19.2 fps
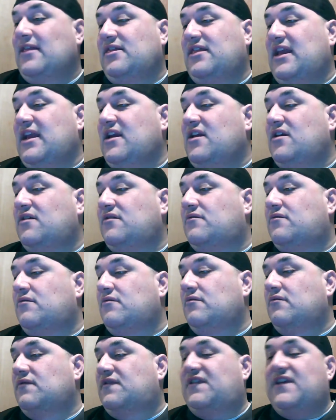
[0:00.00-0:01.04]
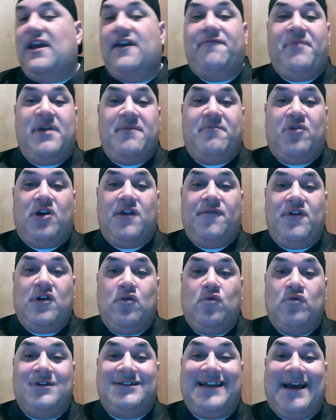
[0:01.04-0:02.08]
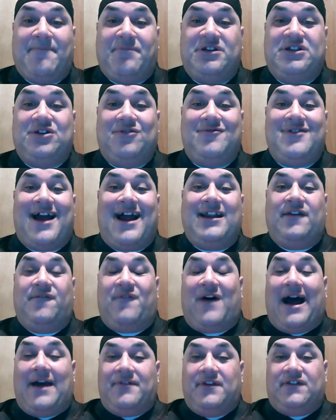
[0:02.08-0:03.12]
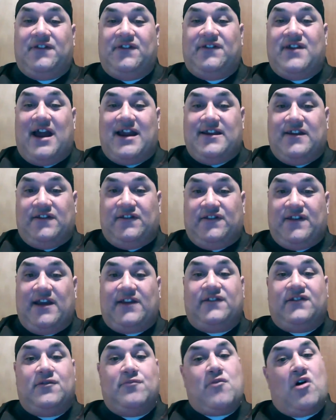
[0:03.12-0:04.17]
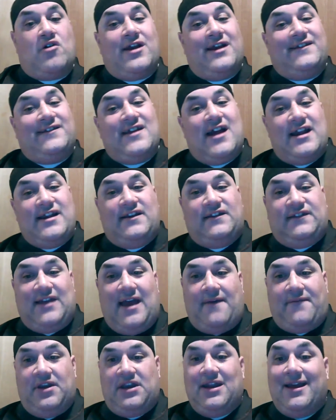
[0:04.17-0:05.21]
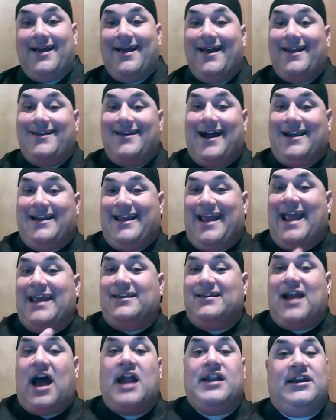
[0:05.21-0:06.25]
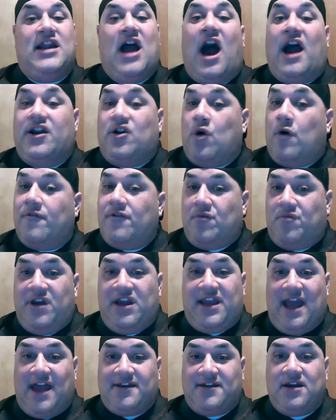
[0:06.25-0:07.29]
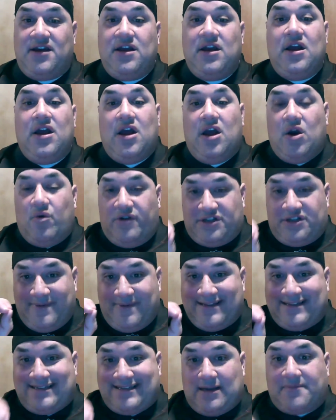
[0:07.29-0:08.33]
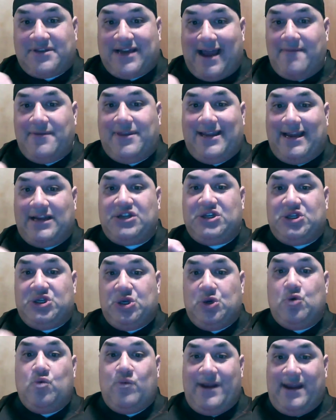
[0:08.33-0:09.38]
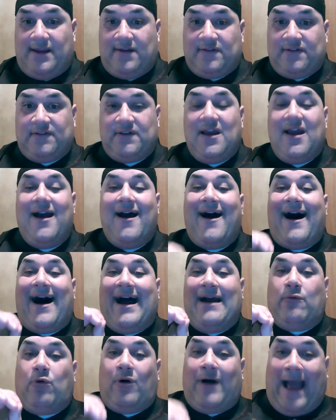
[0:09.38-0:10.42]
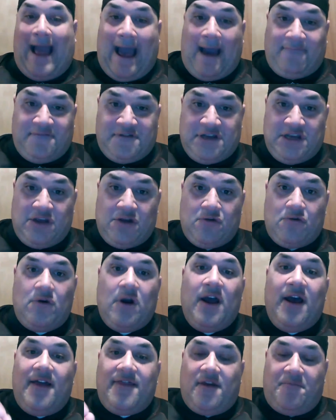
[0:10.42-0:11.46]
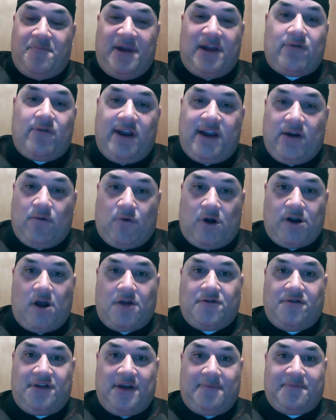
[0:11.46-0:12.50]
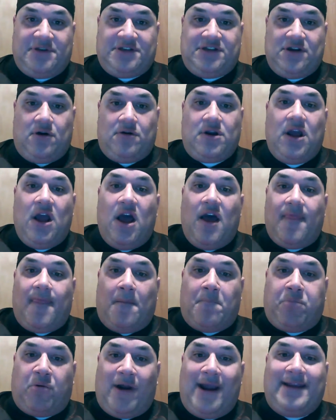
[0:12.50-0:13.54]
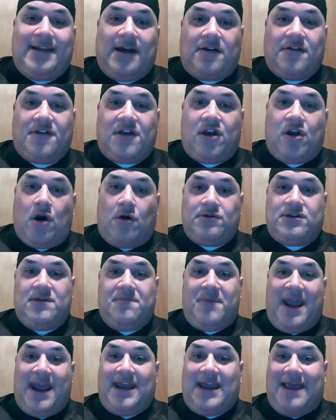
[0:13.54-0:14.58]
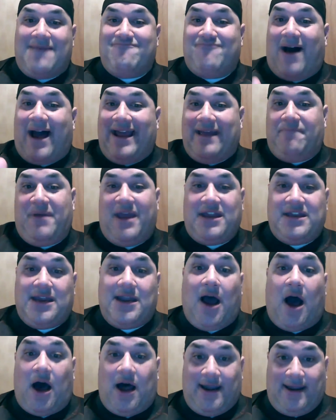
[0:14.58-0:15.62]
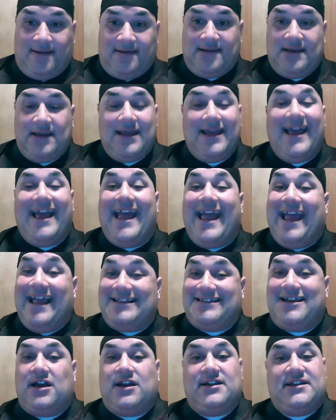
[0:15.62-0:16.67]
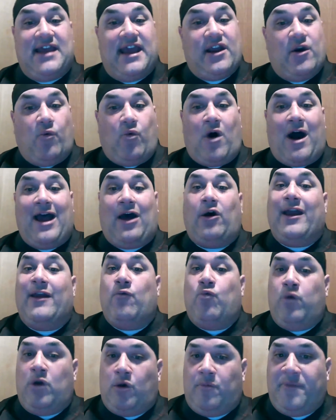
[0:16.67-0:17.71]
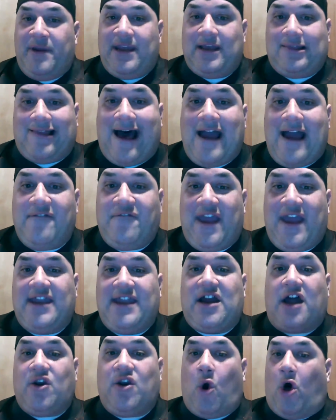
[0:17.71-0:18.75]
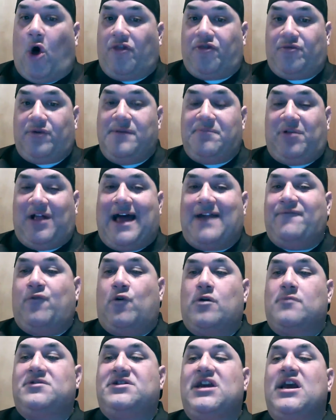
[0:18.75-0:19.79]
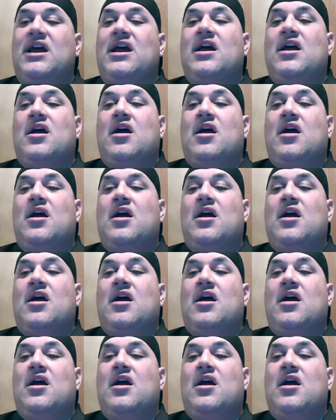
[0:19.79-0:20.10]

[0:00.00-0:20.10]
The CFP preview was episode 95. This is 96. Tomorrow night's 97. 98 and 99 are over the weekend, which means sometime in the next 2 weeks, I will have to you the Big Rican 100th episode, the breakdown of the GOAT debate, and my opinion on it. It's going to take a while. It will be a live hit on all three platforms